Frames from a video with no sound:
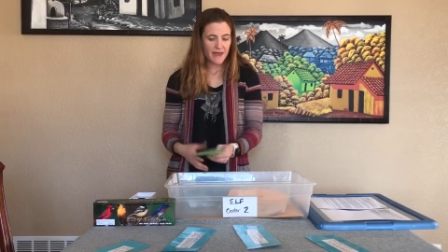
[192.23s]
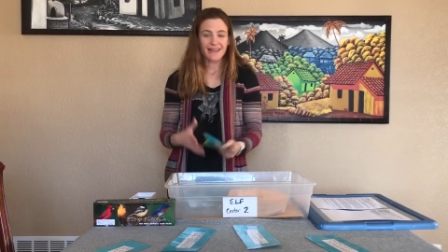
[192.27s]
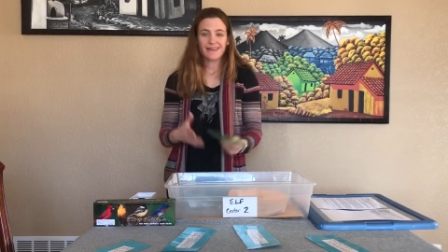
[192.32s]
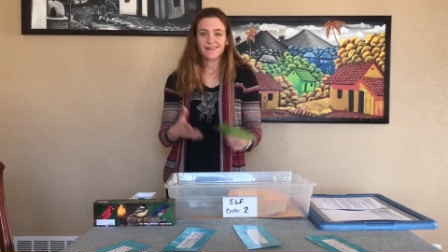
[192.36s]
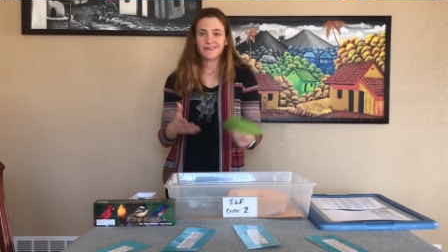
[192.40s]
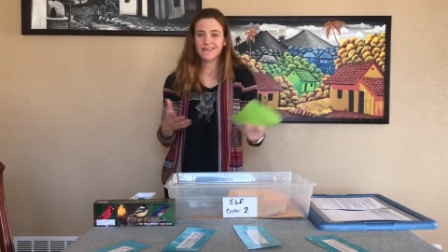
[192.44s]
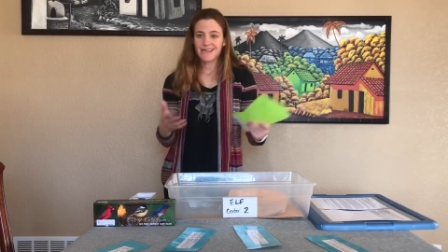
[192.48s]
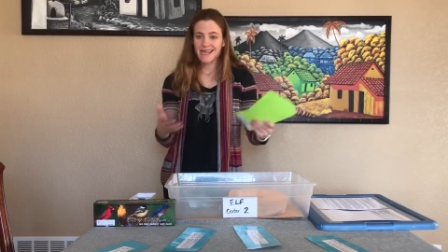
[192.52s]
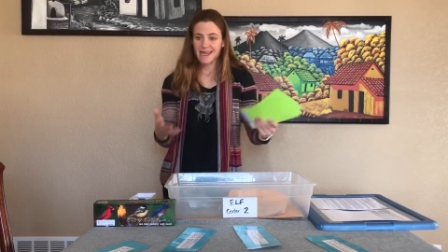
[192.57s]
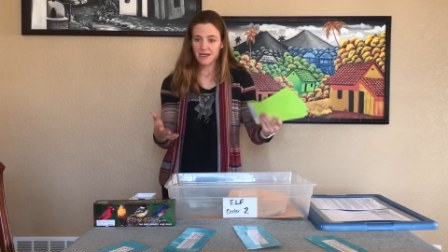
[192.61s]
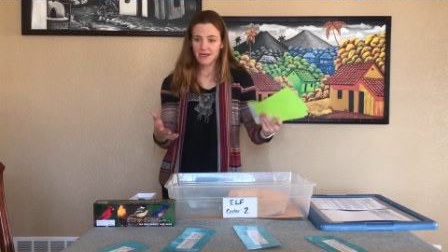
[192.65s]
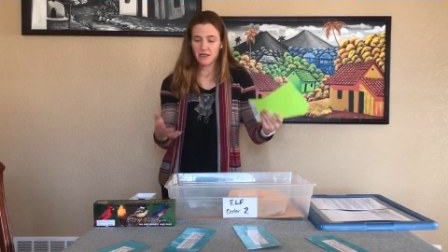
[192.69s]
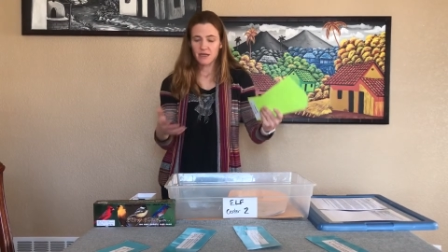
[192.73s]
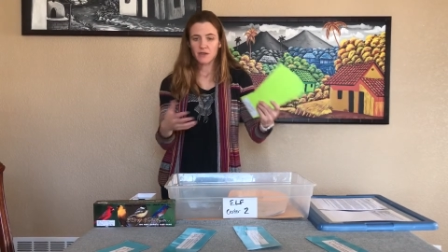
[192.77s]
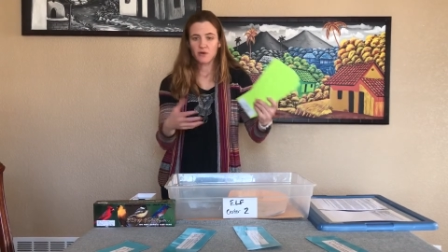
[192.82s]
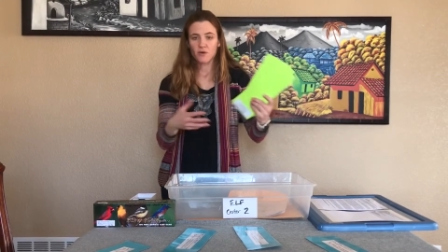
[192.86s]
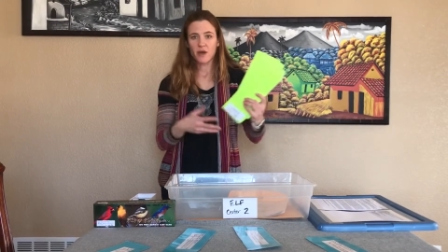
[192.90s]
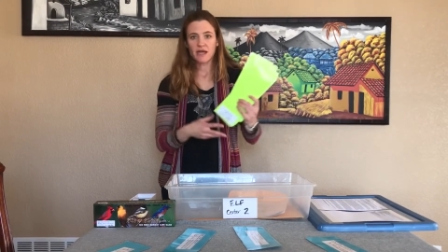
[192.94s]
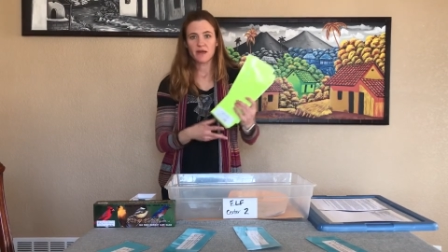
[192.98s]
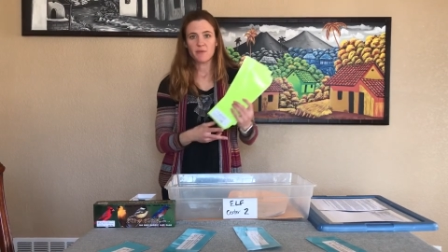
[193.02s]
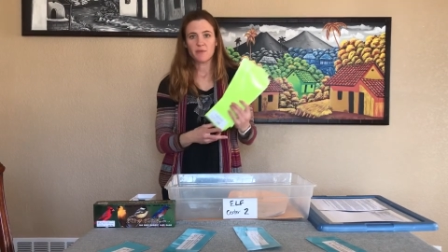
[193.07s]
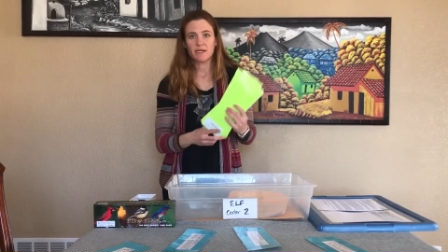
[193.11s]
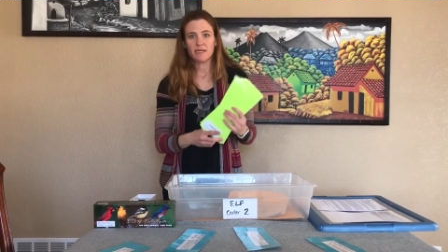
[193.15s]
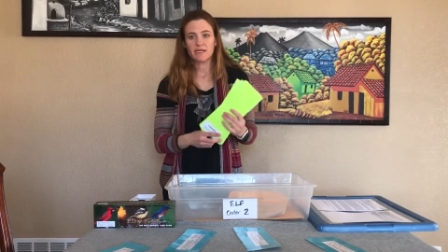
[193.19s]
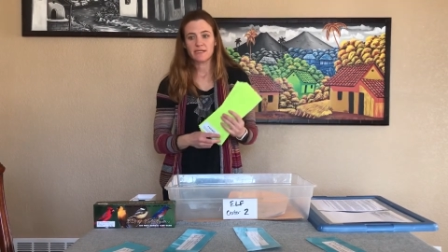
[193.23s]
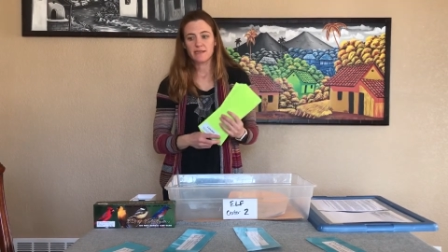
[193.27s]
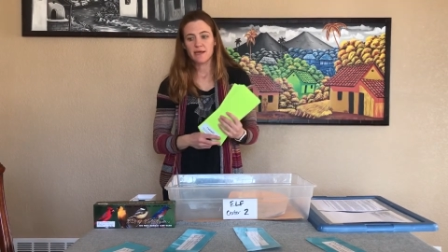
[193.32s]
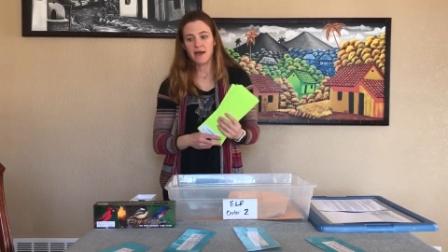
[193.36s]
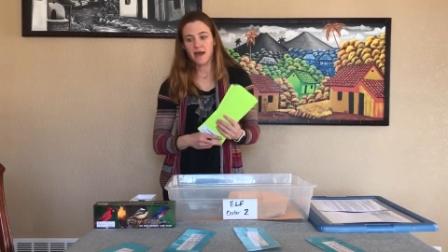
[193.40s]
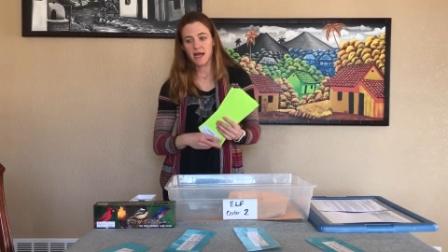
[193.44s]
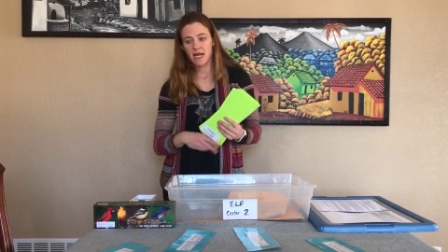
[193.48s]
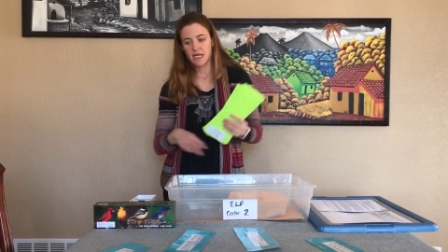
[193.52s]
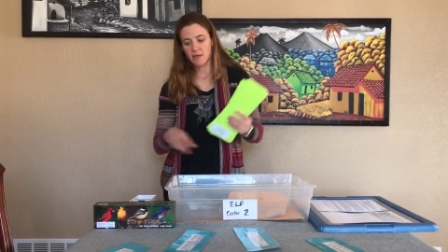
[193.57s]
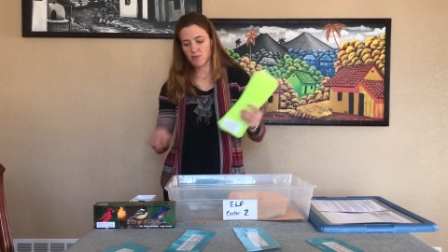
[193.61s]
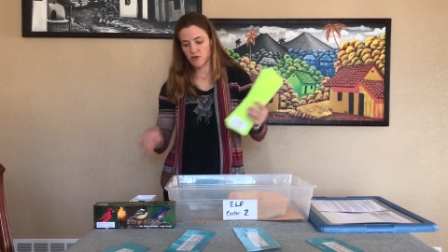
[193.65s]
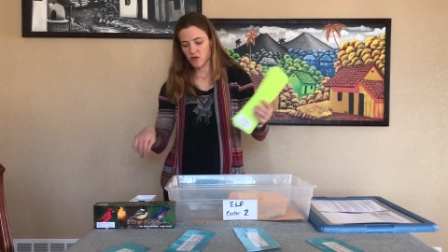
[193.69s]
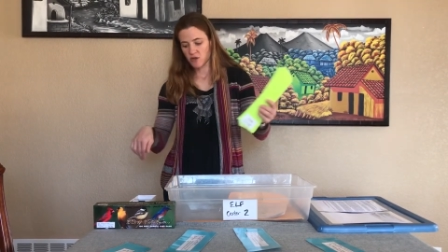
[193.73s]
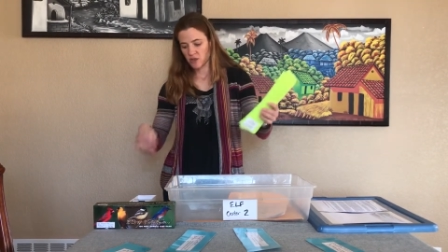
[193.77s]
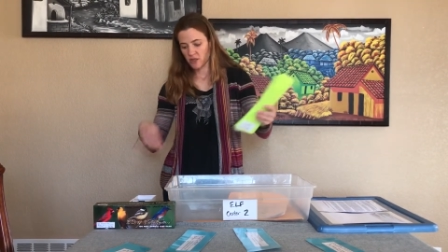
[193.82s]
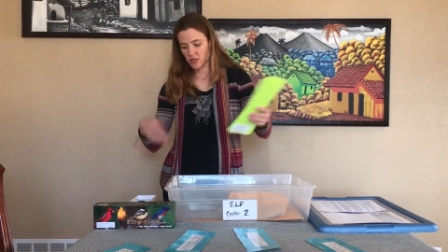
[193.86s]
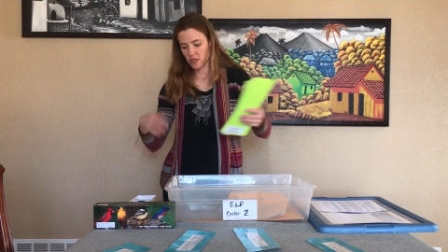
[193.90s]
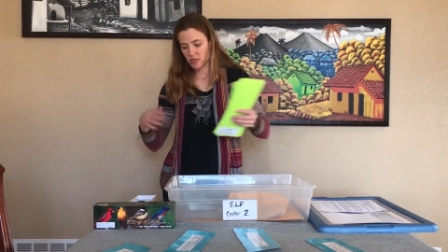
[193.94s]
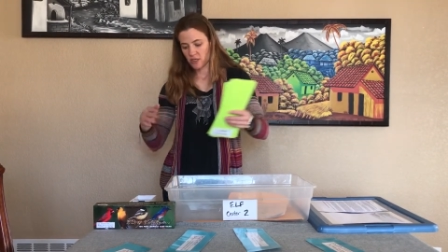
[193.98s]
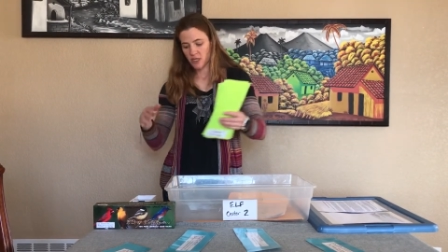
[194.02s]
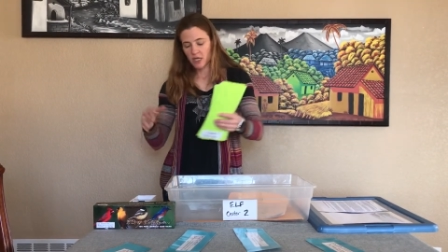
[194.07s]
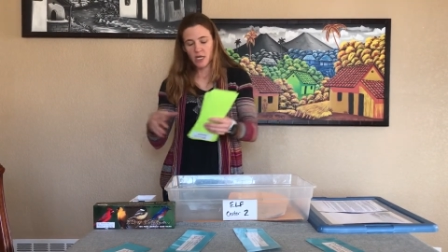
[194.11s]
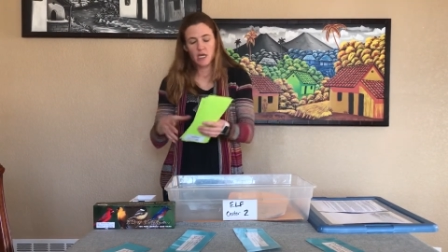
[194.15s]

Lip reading: could take quite a bit of time. You could